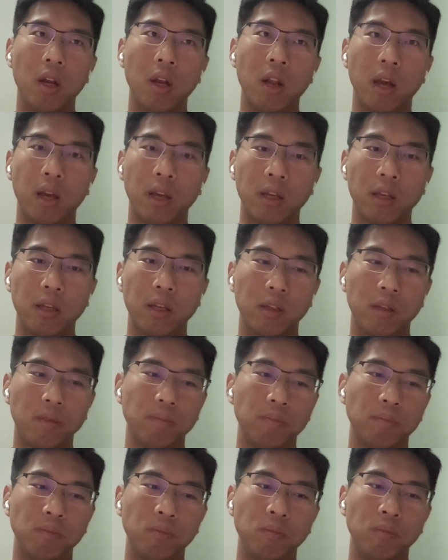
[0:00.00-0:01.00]
like
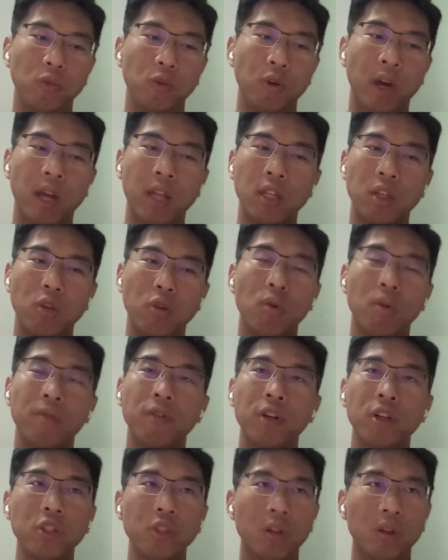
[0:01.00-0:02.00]
you get a newer
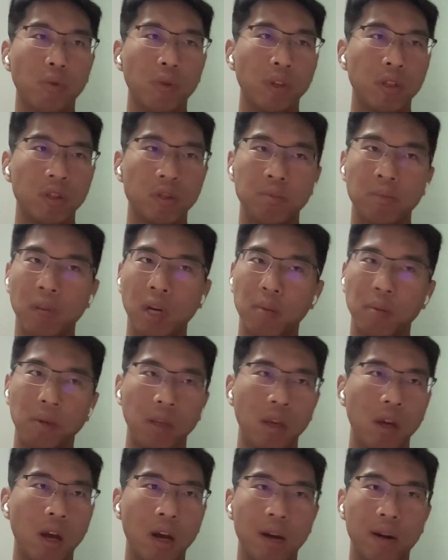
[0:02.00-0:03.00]
version, which might
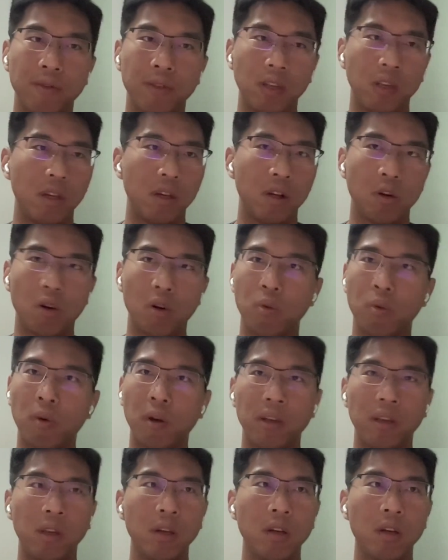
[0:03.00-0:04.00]
be half a year or
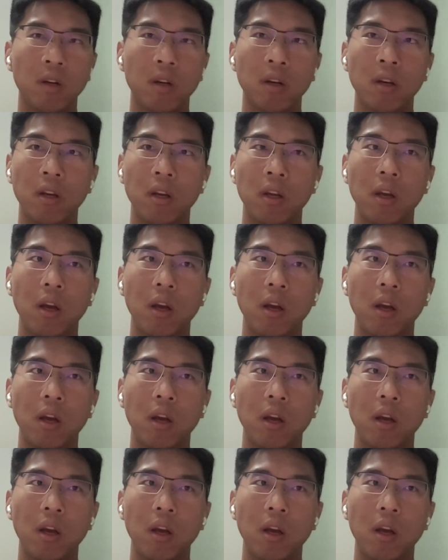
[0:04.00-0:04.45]
1 year